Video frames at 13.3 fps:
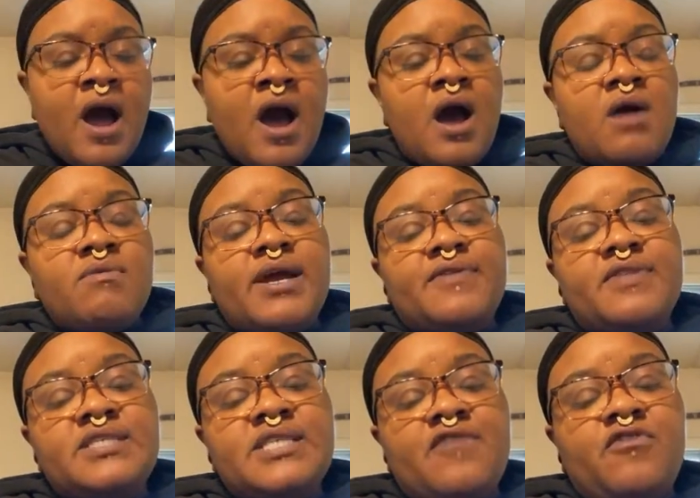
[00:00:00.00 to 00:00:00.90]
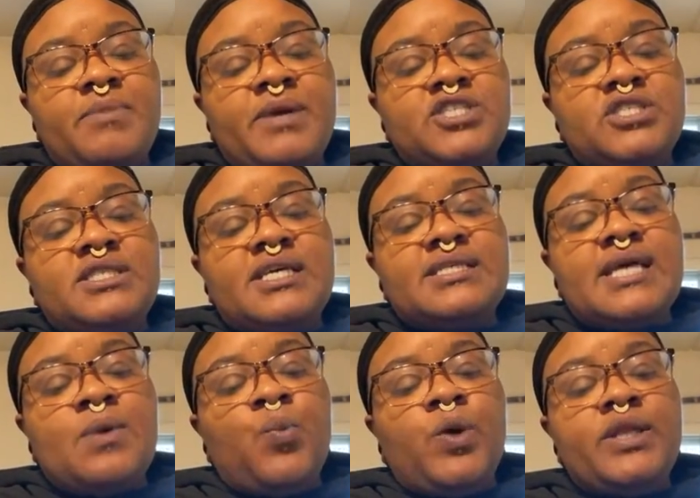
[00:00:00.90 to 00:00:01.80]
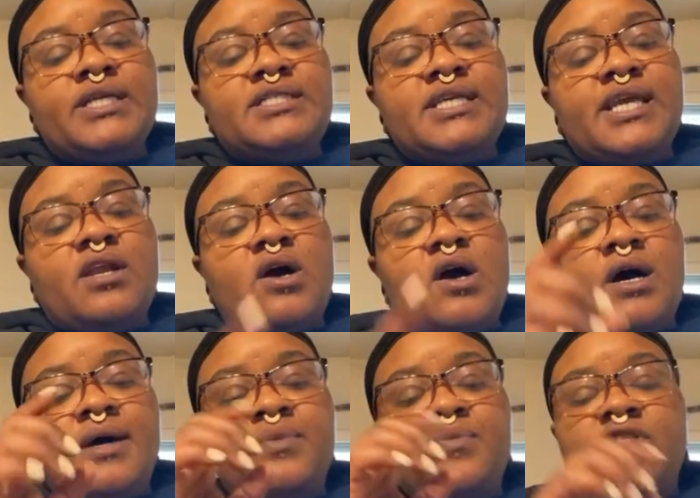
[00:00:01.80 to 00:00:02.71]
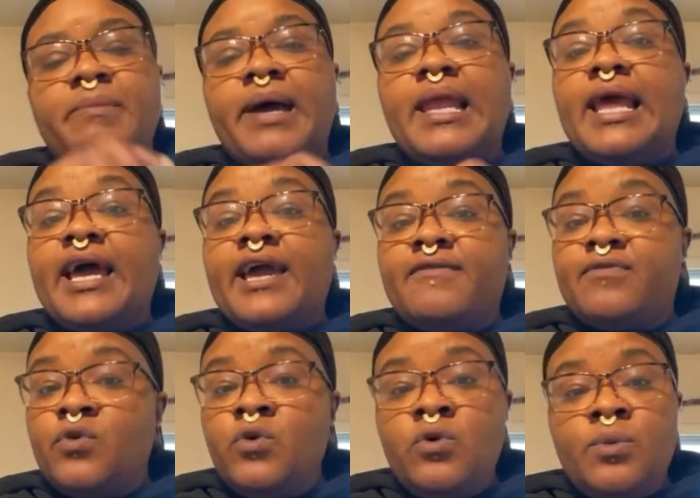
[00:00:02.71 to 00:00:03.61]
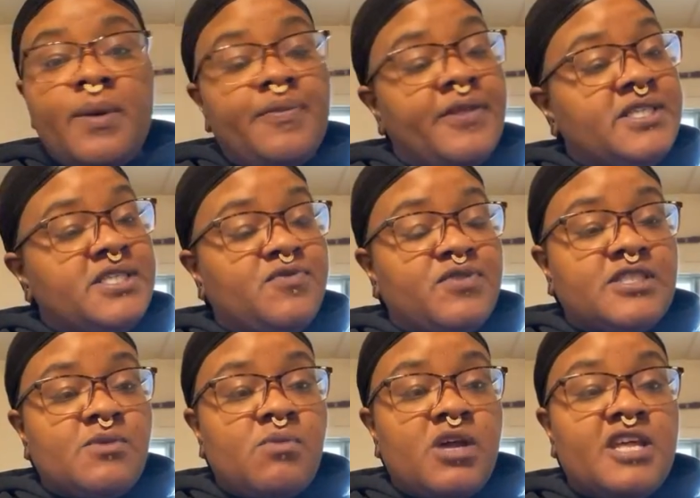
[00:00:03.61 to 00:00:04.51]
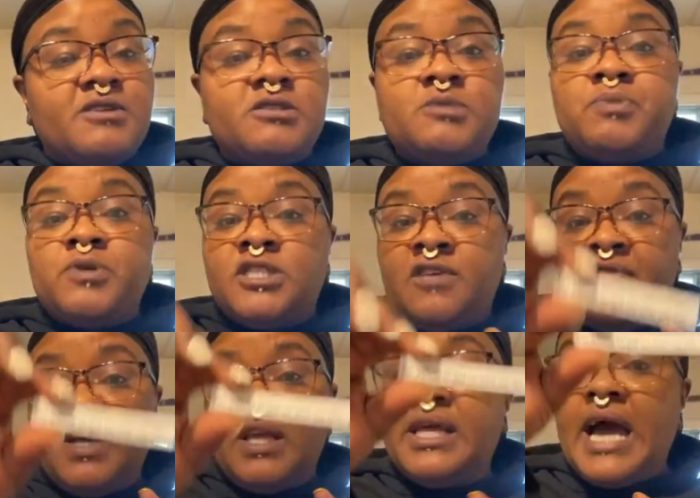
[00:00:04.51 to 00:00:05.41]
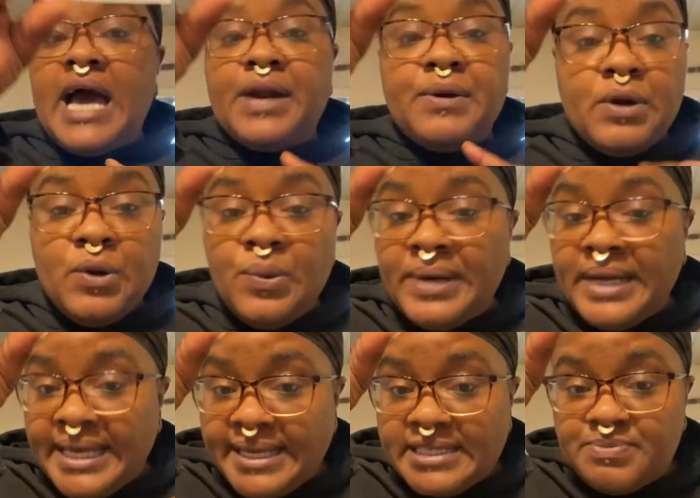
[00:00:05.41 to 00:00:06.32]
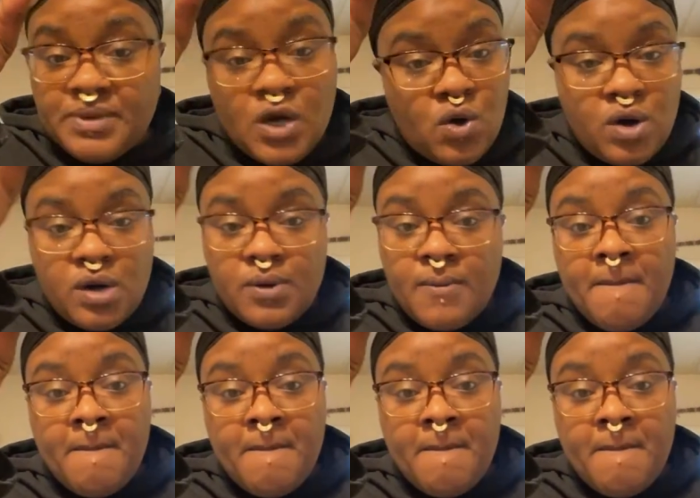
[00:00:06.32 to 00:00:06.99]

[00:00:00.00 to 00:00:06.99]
All right, this affirmation says, I'm willing to get on with my life. Ooh, this is for someone specifically. I don't know who it is, but go on.